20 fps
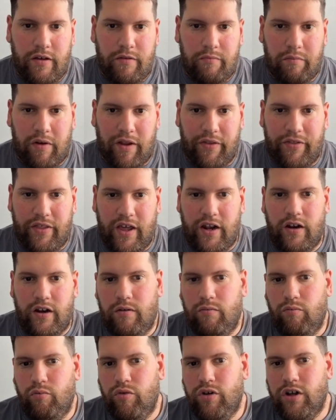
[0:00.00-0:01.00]
but then
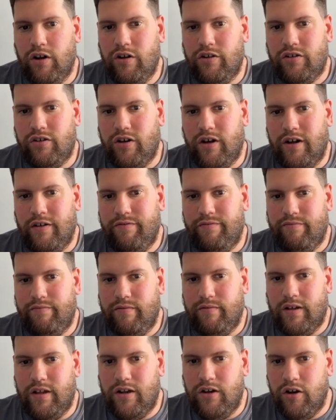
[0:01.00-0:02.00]
we also have
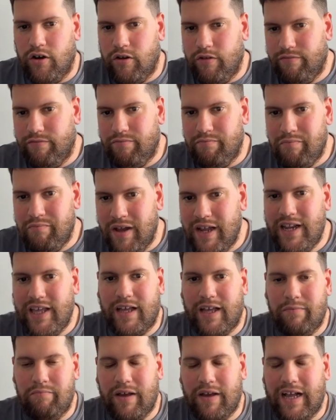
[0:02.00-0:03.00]
a lot of
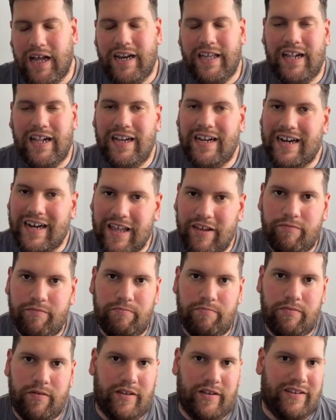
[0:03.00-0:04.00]
mechanical grid
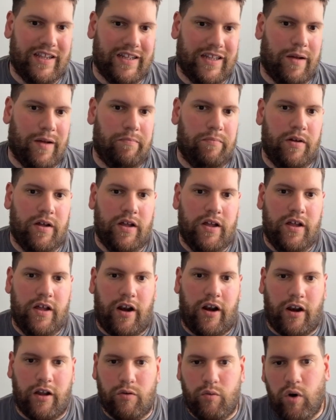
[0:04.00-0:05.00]
setup
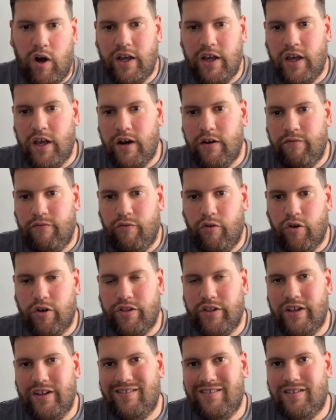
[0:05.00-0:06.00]
required for
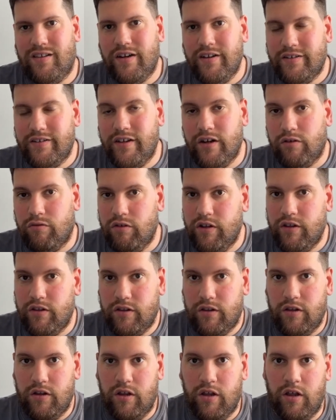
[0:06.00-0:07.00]
the street circuit,
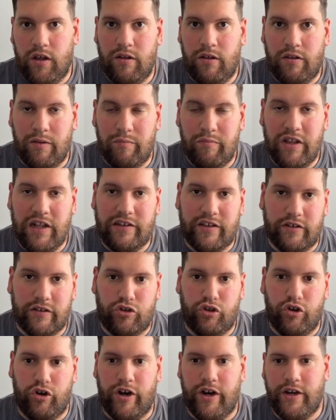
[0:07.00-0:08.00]
the middle
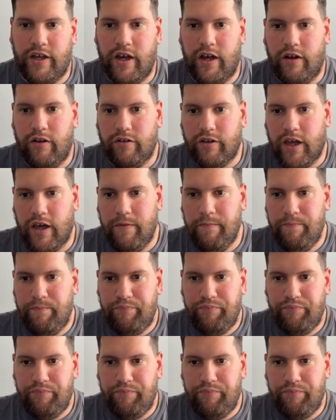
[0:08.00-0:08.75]
sector area. Okay.